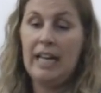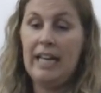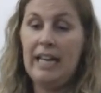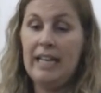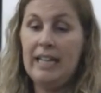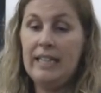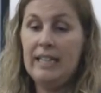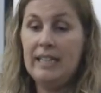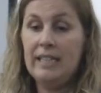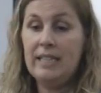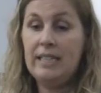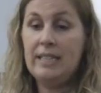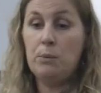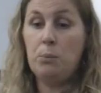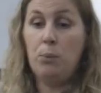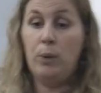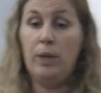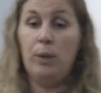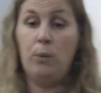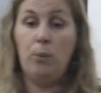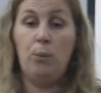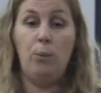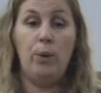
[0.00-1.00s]
is
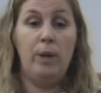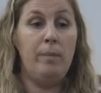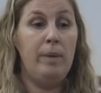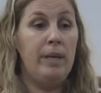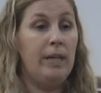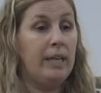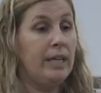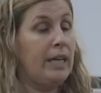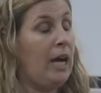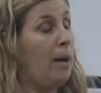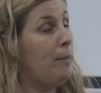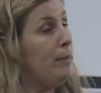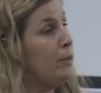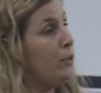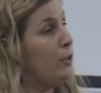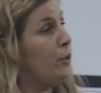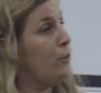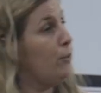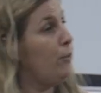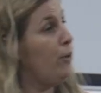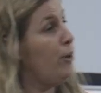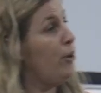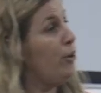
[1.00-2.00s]
when women come into
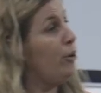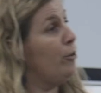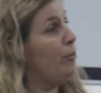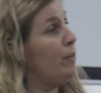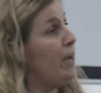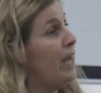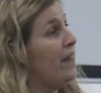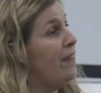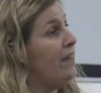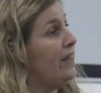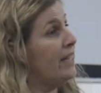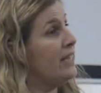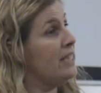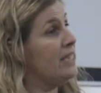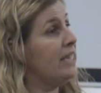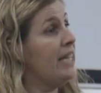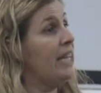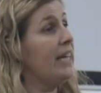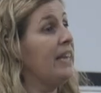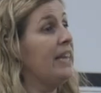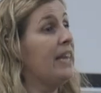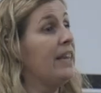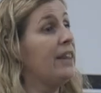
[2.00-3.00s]
the room and they
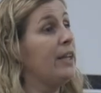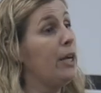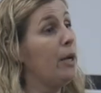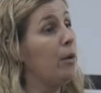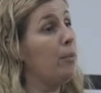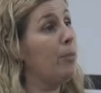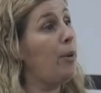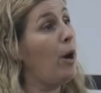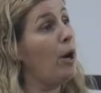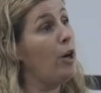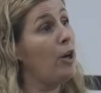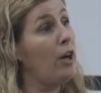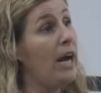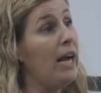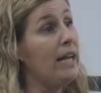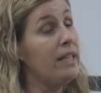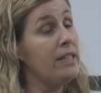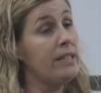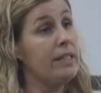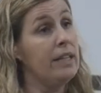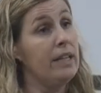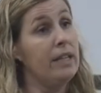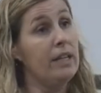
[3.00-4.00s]
say that their partner
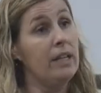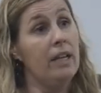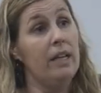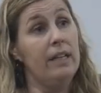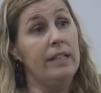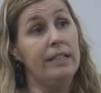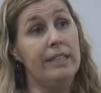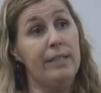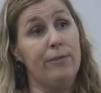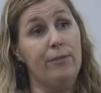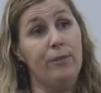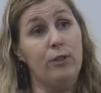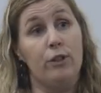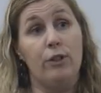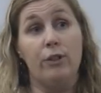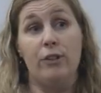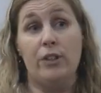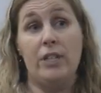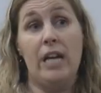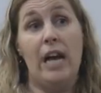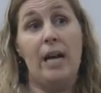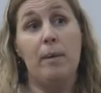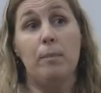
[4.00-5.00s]
has a
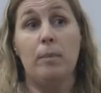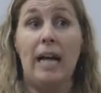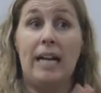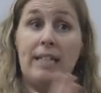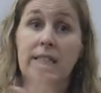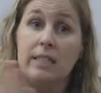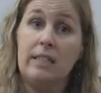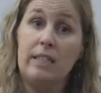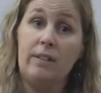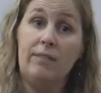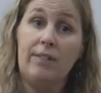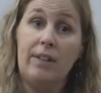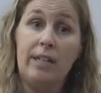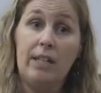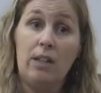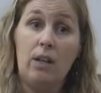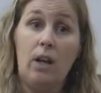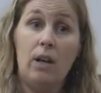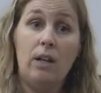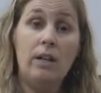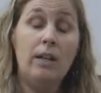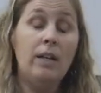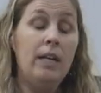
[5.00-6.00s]
difficult time lasting very
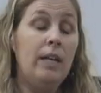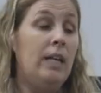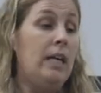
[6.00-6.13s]
long.